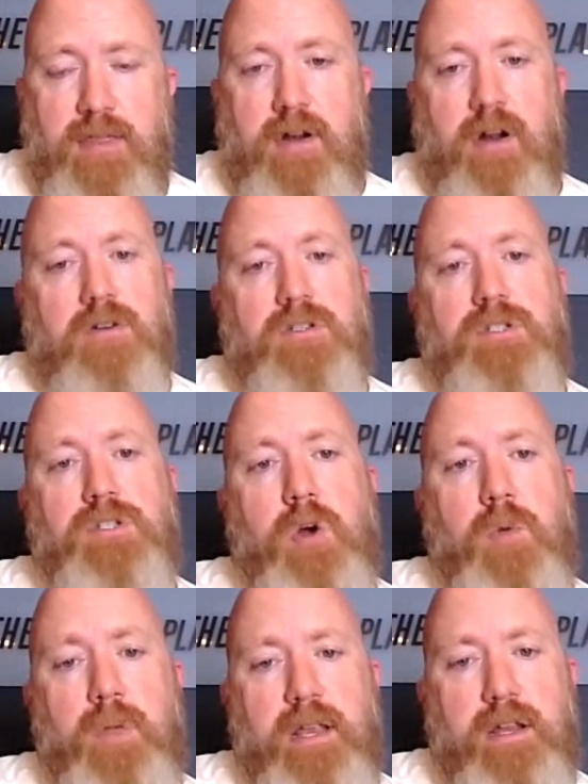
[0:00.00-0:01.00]
There are
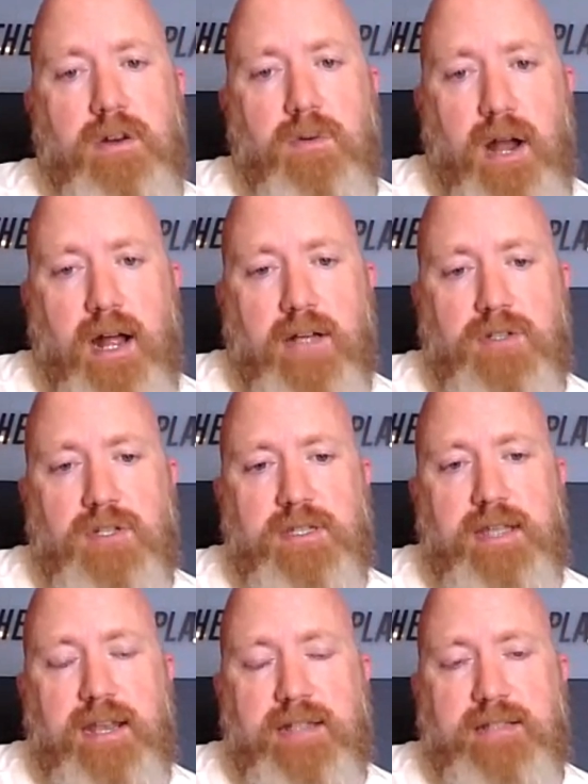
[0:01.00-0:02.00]
so many
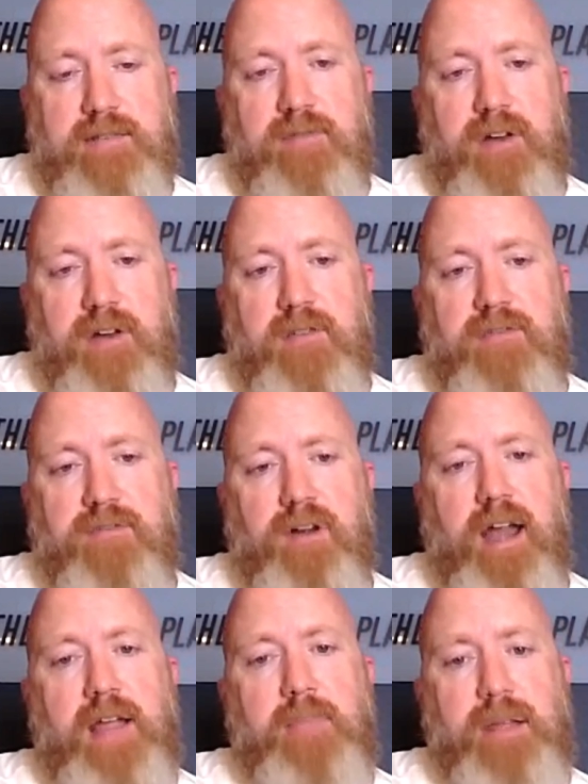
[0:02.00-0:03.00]
garages that it's a very
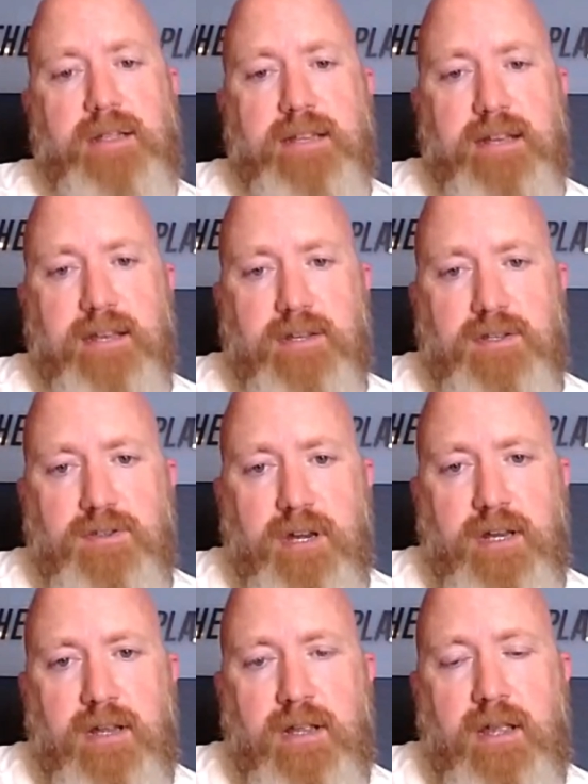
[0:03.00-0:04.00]
fragmented
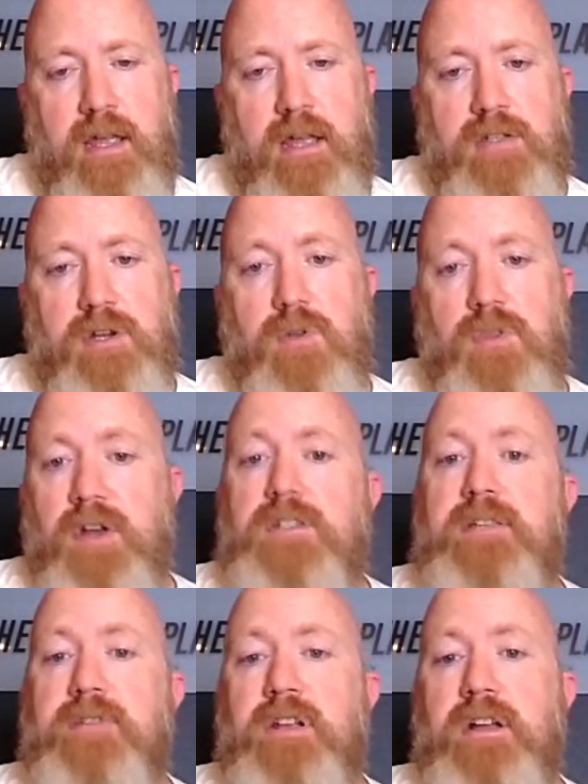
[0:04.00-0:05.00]
industry. So
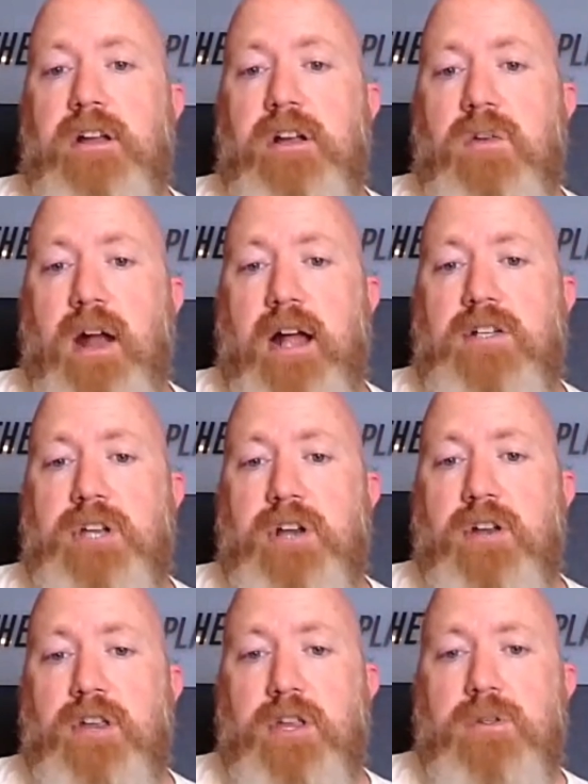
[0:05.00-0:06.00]
there's even a garage
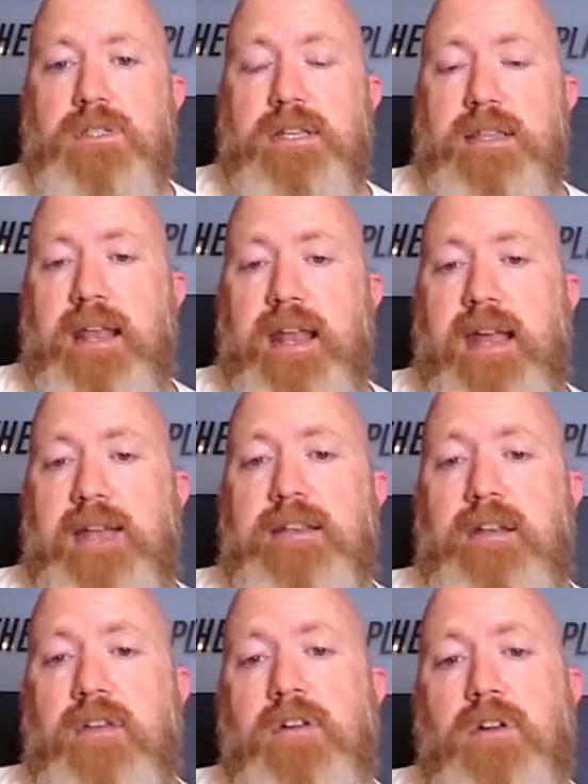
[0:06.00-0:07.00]
here in Houston that has
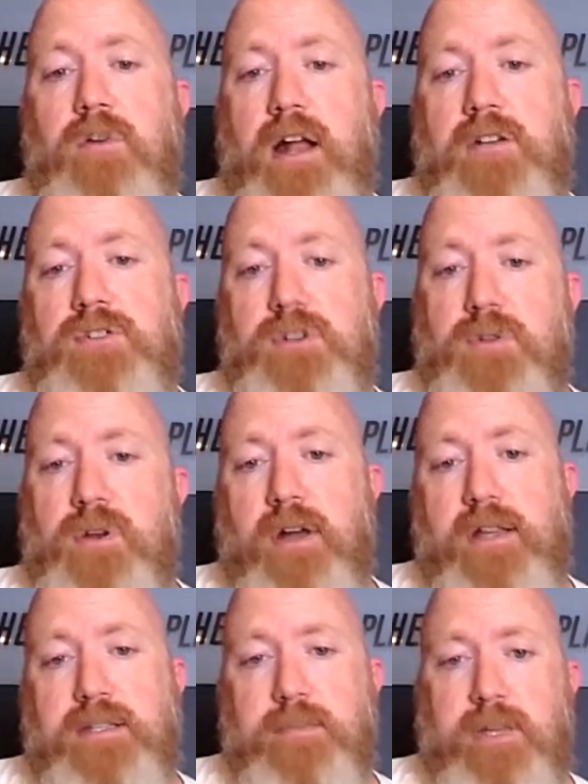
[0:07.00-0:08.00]
another garage do
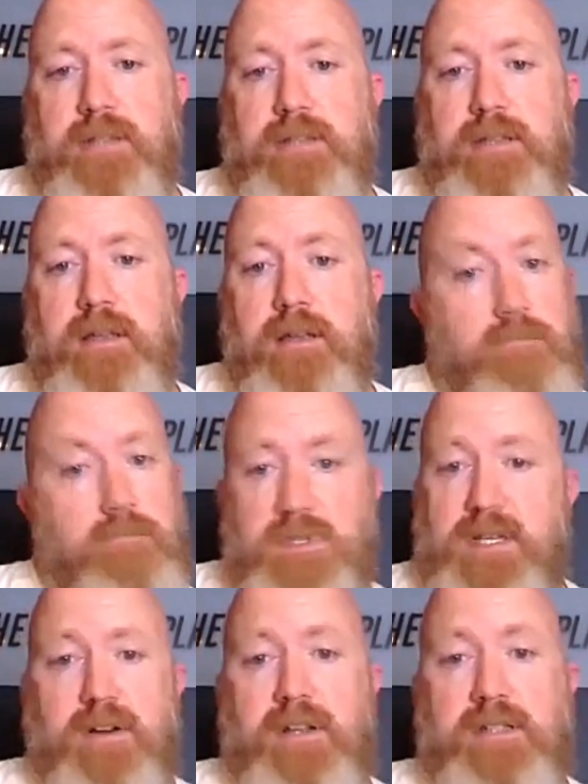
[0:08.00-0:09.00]
their estimates.
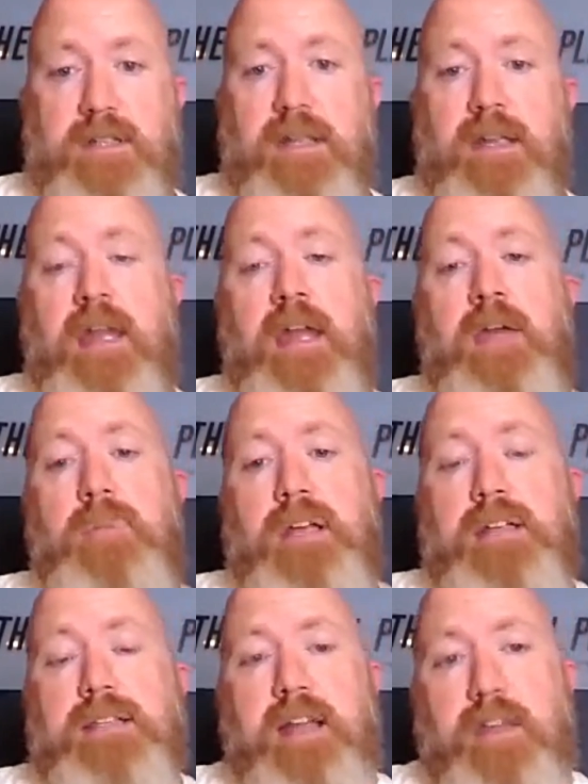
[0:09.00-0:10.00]
Seriously,
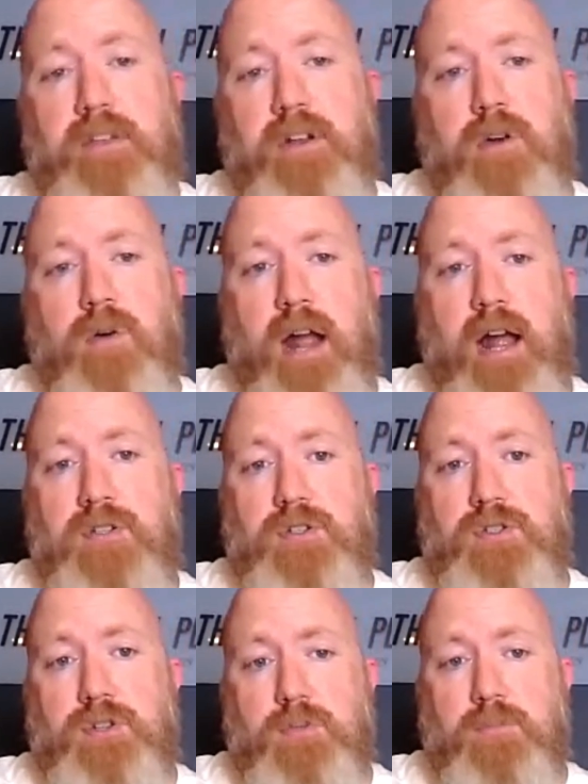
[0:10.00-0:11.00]
because the other garage
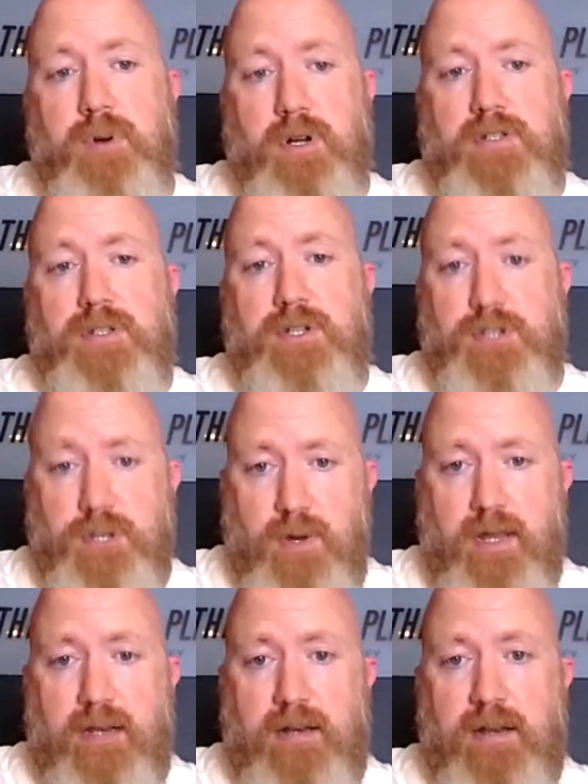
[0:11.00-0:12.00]
is too booked to
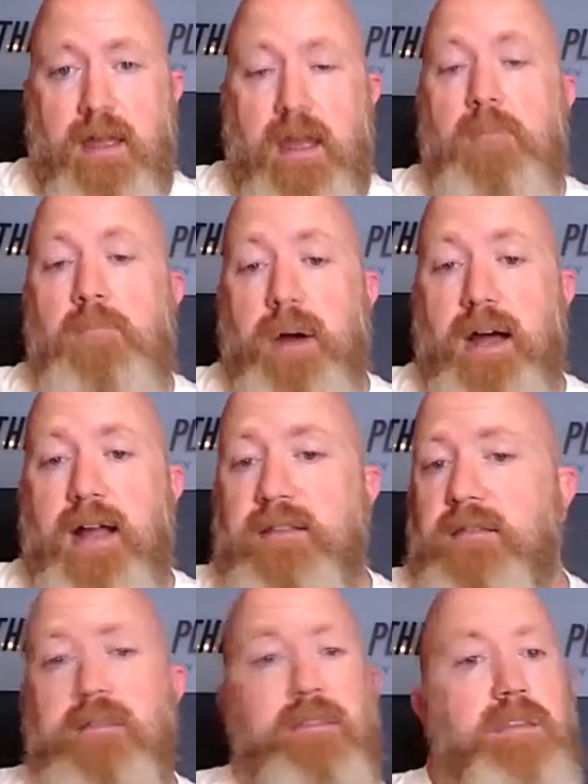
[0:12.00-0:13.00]
do it,
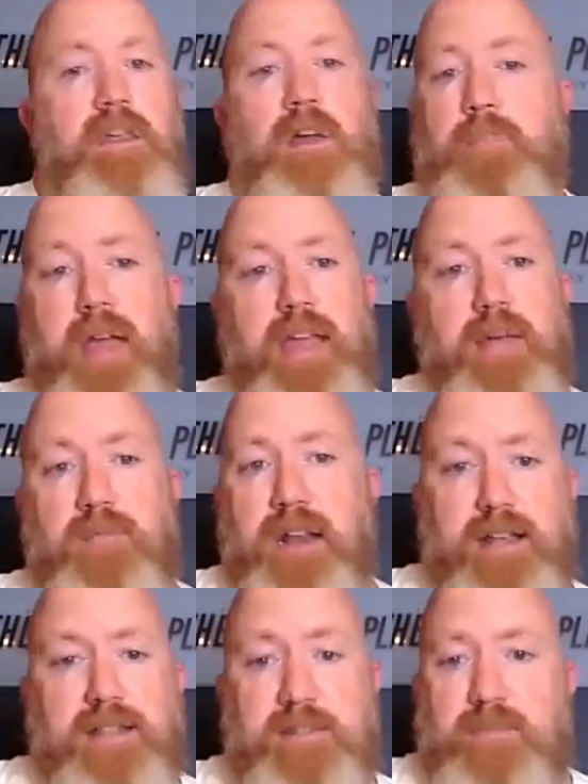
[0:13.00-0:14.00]
but they'll pay them
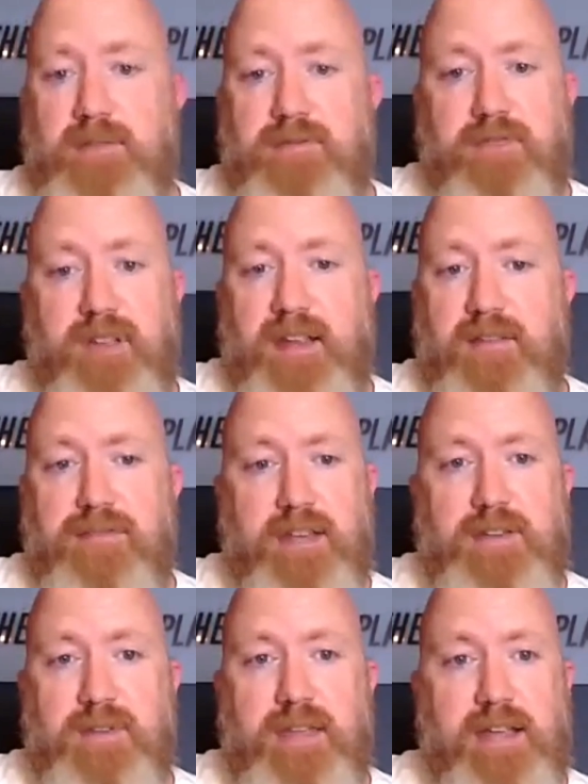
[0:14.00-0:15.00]
an estimate fee if
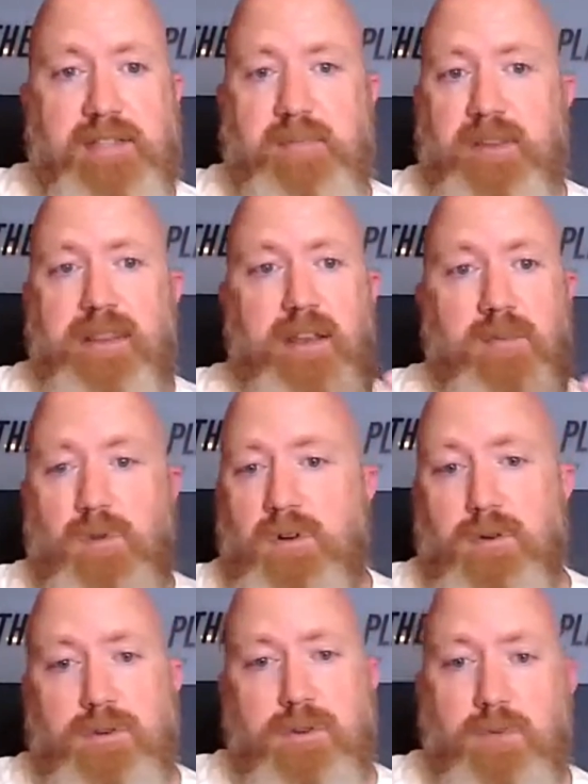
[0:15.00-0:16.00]
they do the estimate, and then we'll
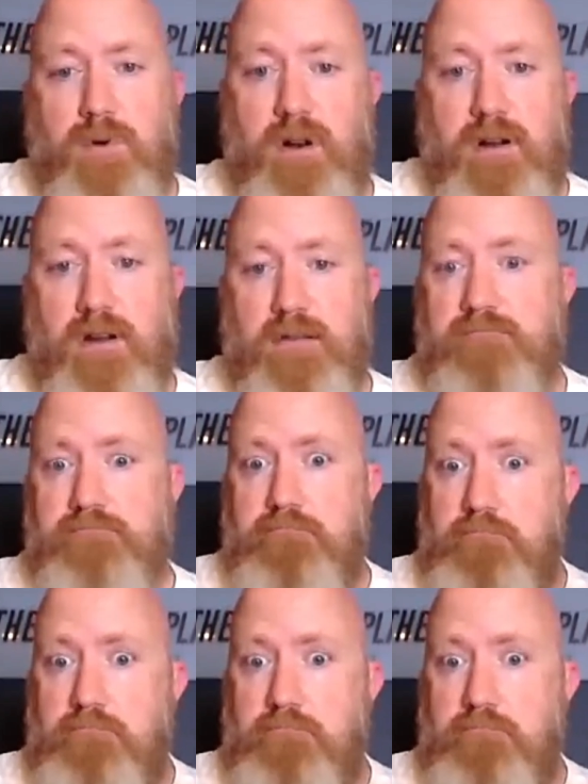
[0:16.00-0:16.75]
go do the work.